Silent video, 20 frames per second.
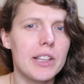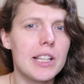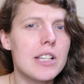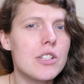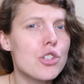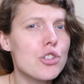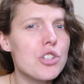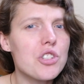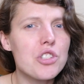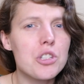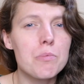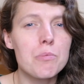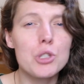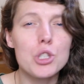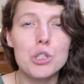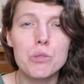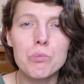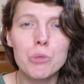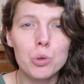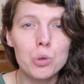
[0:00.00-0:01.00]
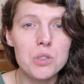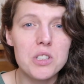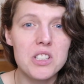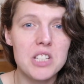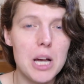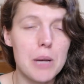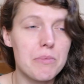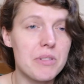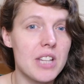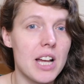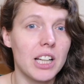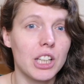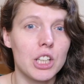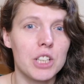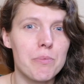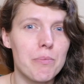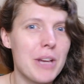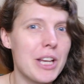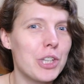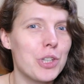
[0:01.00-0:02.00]
These are just some small steps that
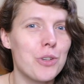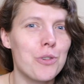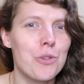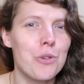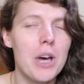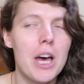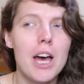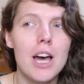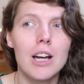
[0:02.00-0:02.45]
can make you